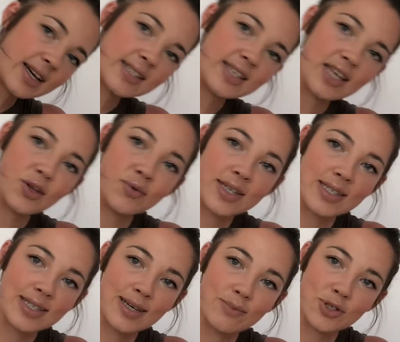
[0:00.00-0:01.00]
I said, the
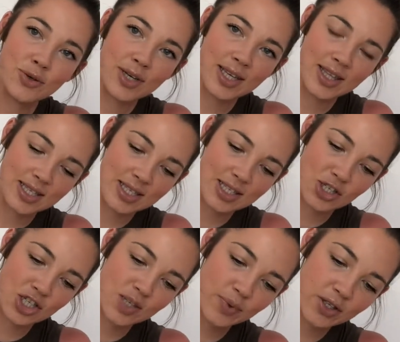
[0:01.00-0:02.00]
reason I'm doing this is
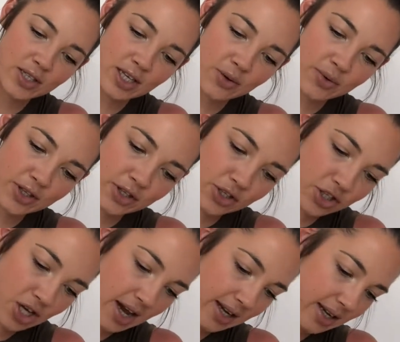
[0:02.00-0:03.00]
just because I don't want the
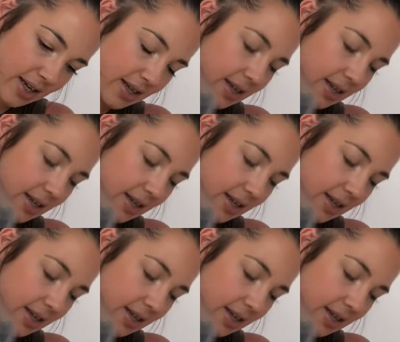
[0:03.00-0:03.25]
chunk